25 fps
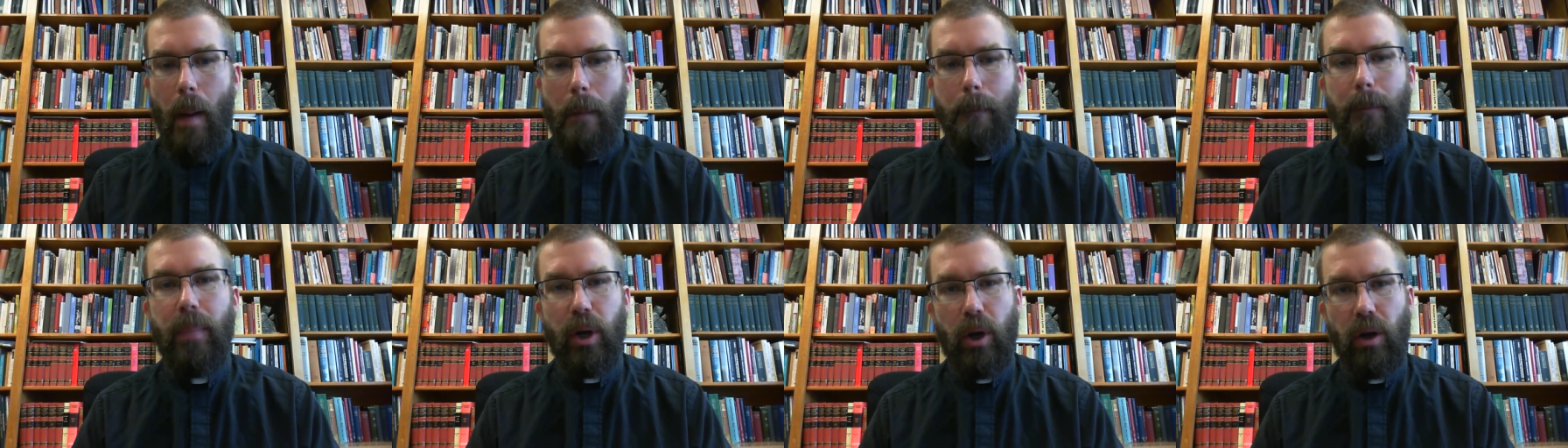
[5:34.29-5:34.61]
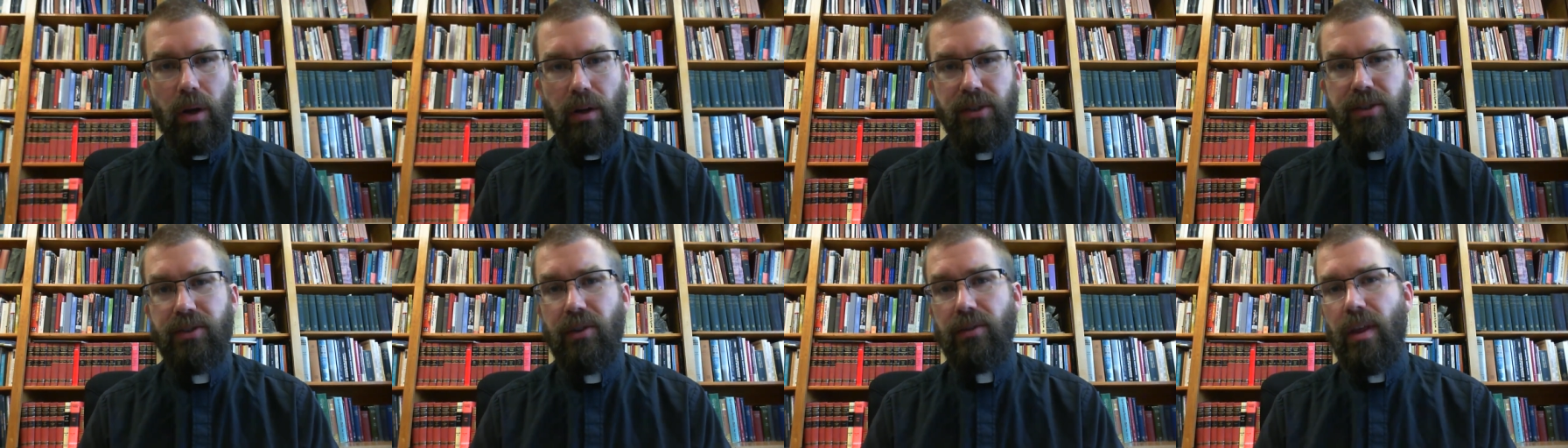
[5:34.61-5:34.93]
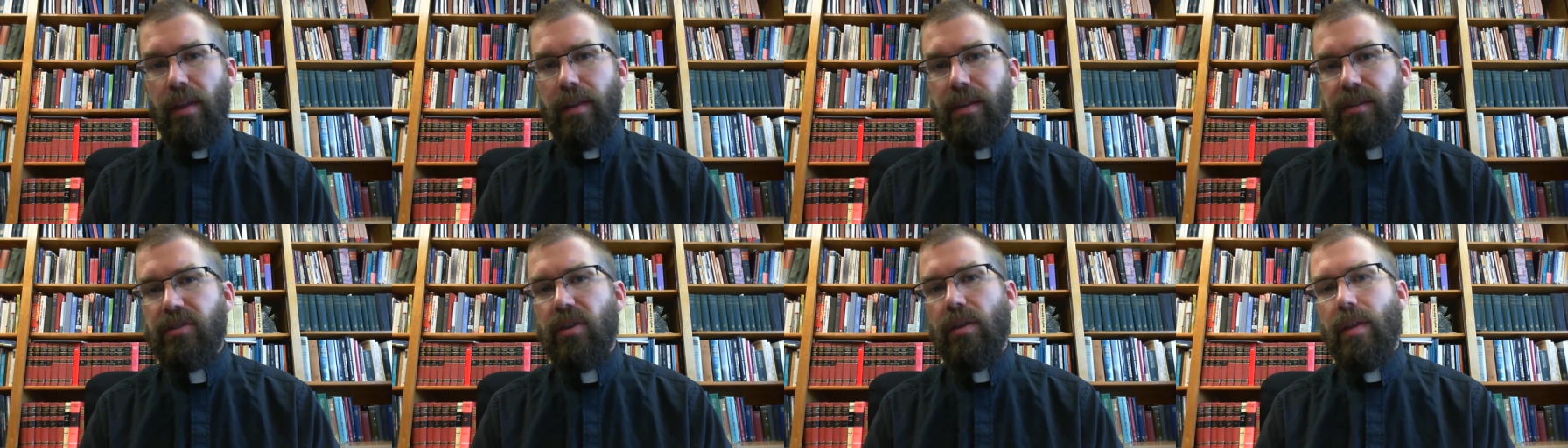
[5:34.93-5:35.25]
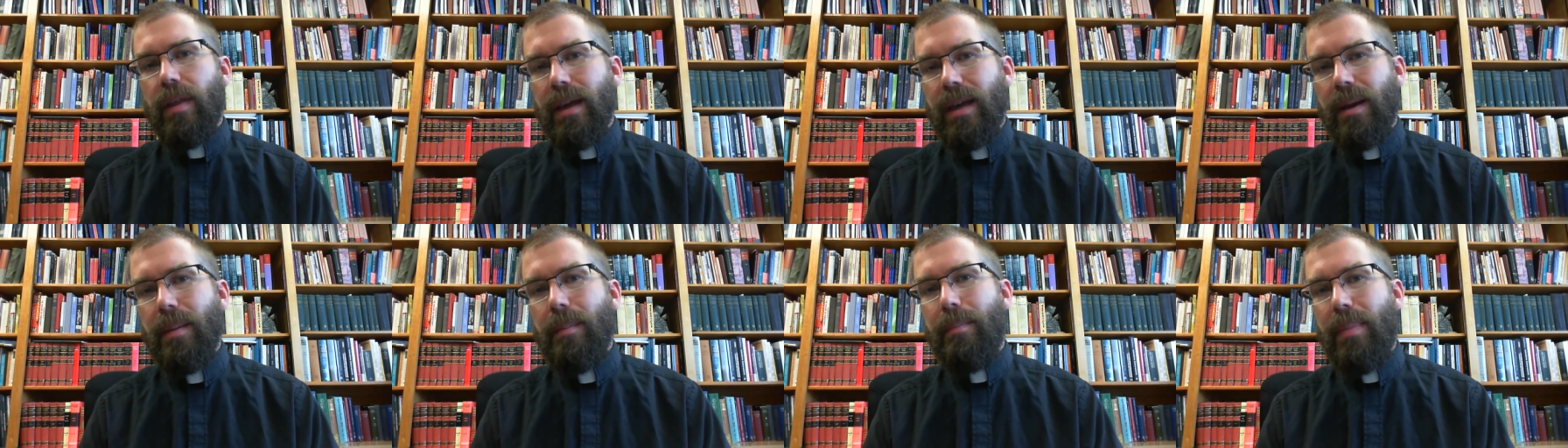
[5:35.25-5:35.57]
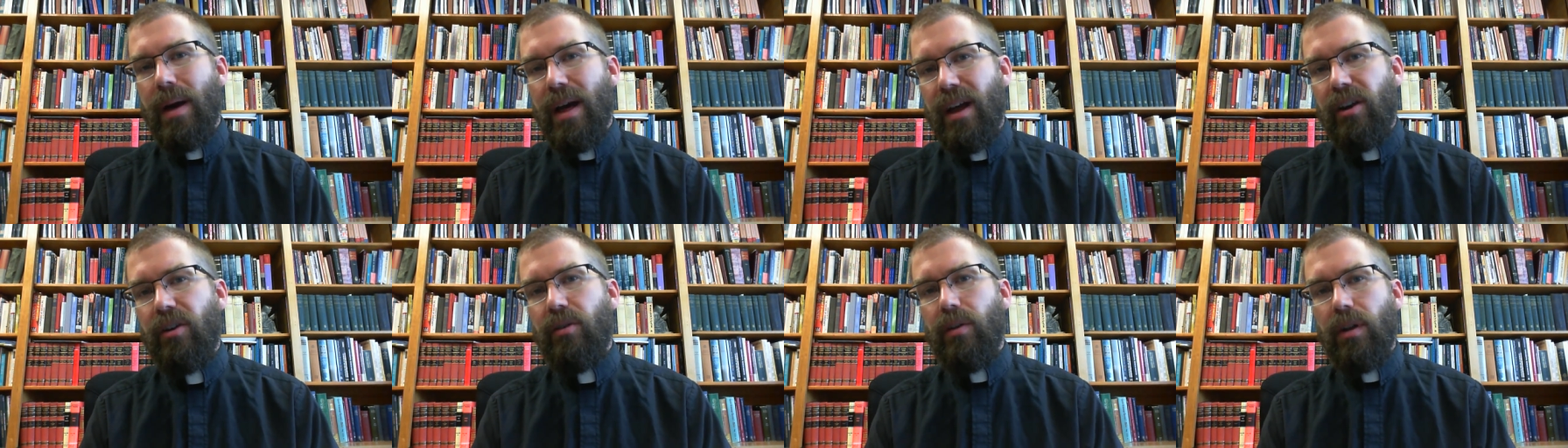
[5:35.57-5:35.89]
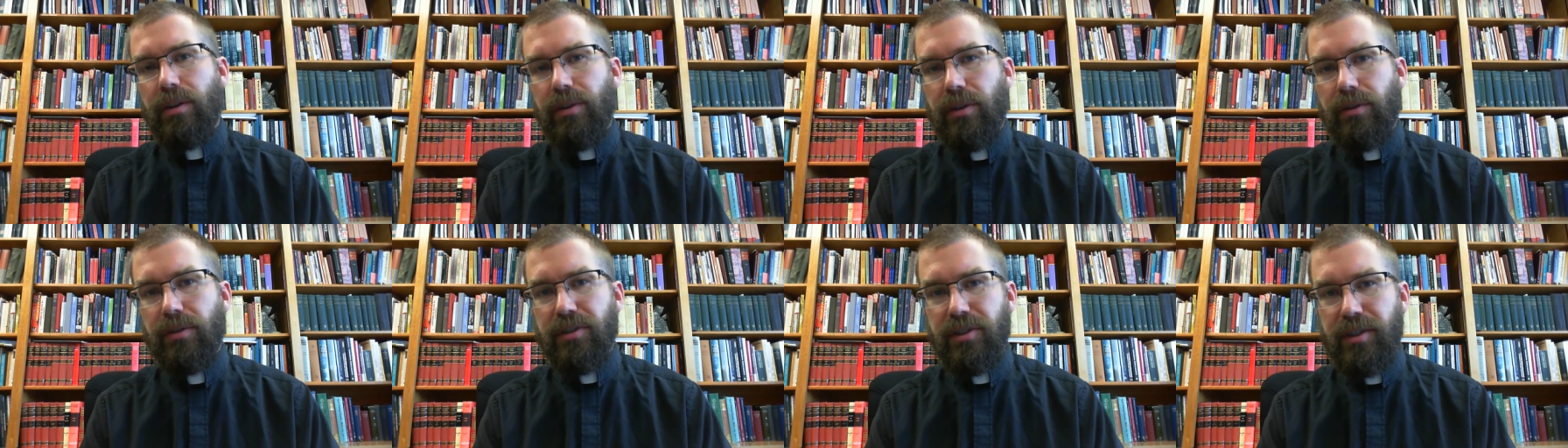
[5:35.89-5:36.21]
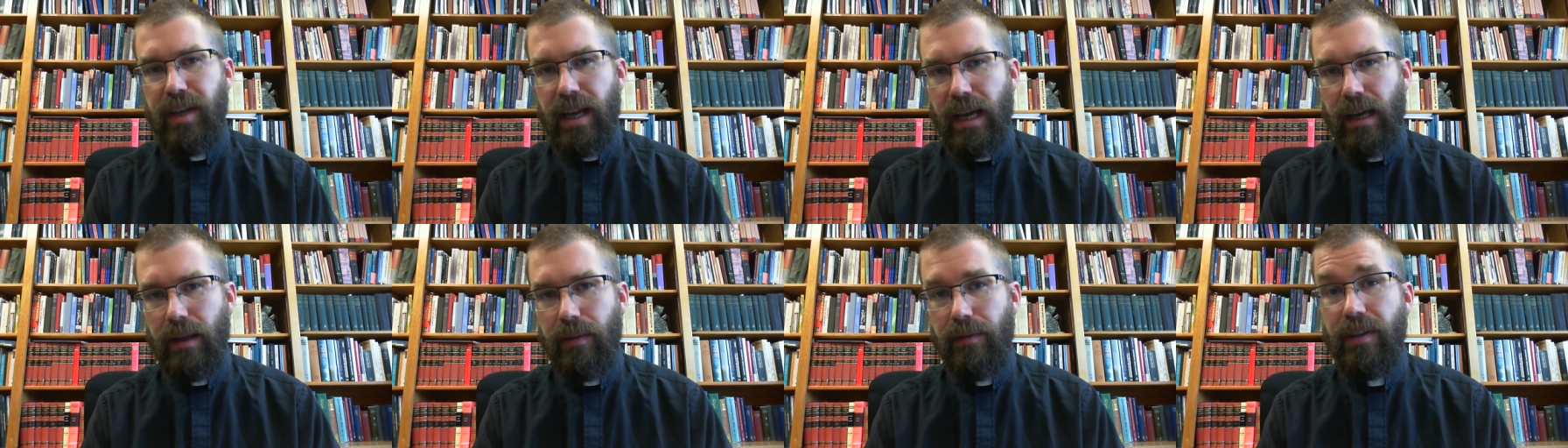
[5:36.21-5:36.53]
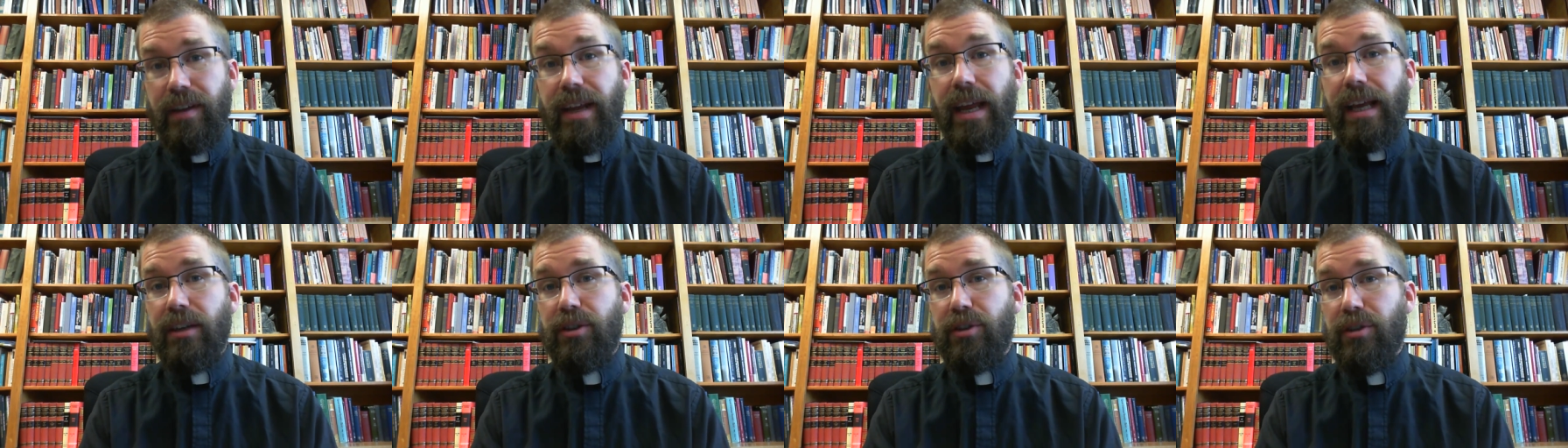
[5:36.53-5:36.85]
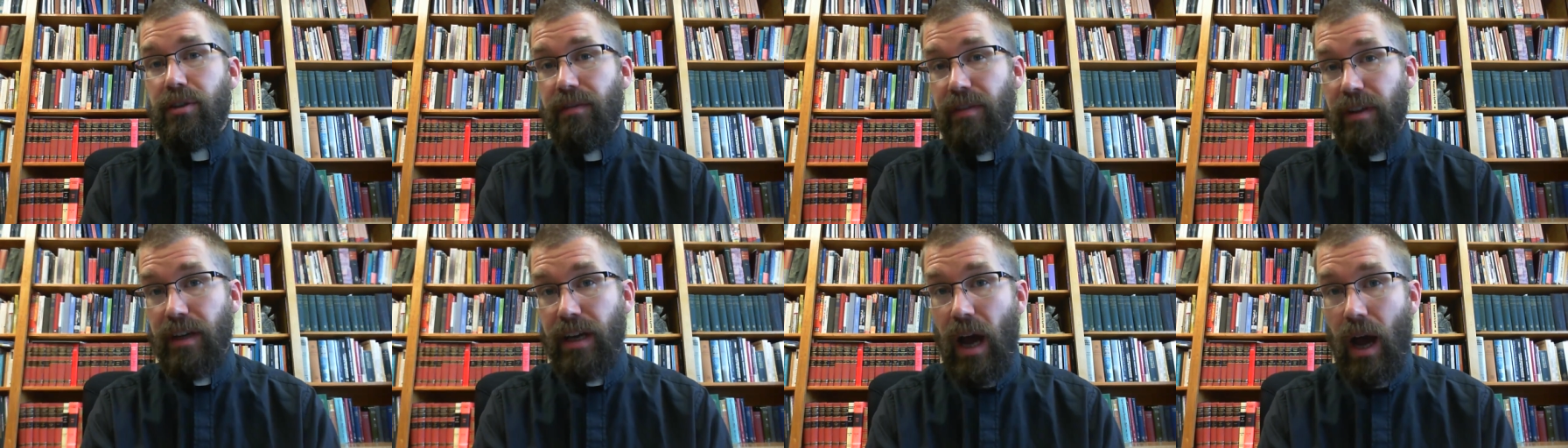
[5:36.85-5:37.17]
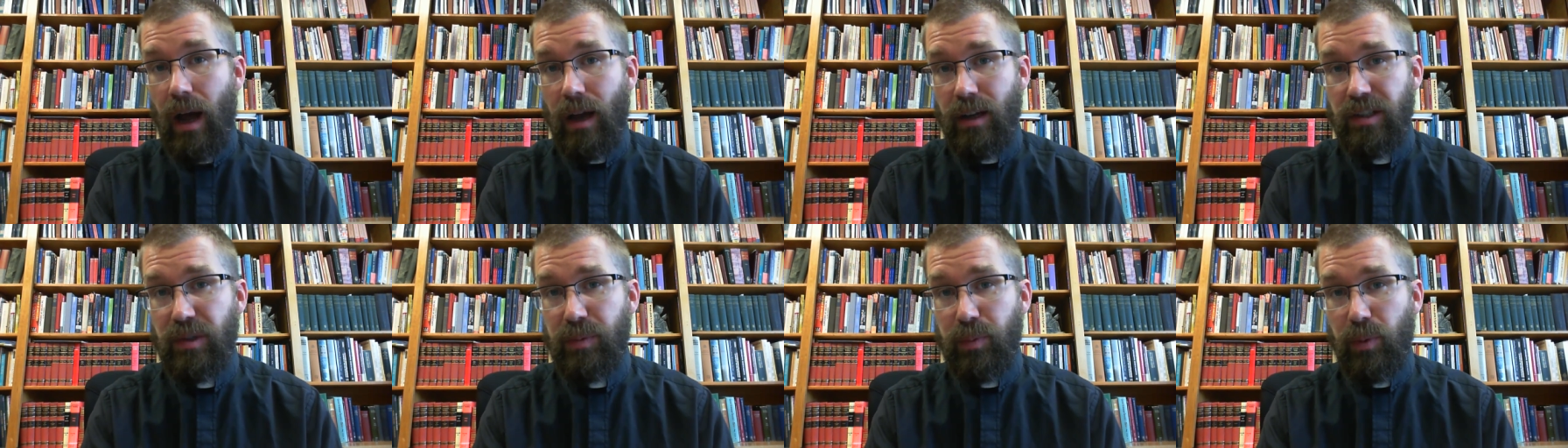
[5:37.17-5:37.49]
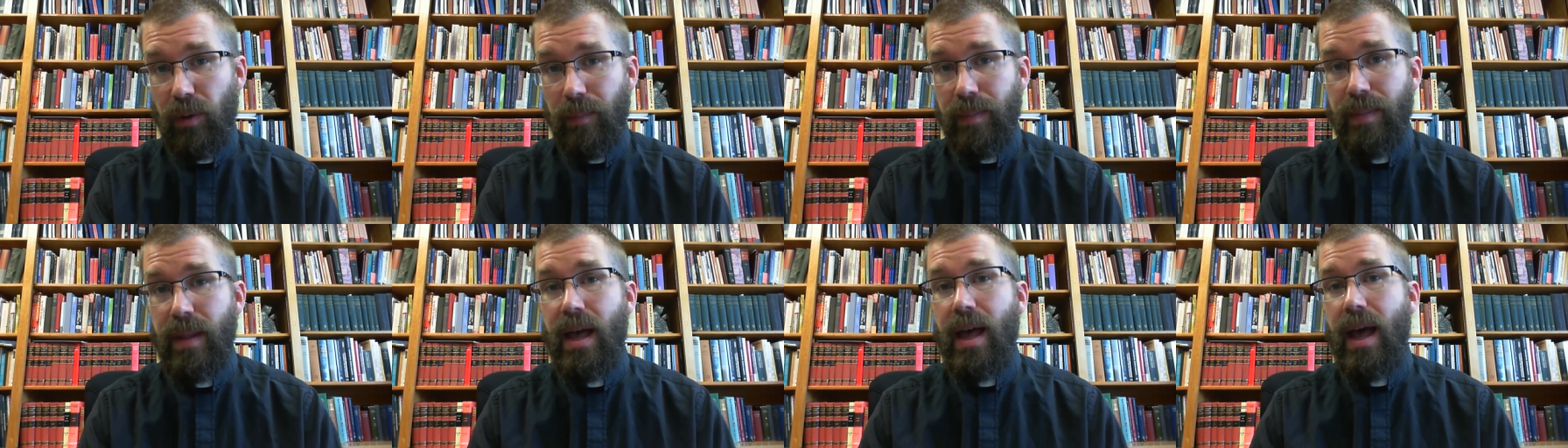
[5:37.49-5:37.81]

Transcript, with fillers: but also then so they can better understand the nature of the gospel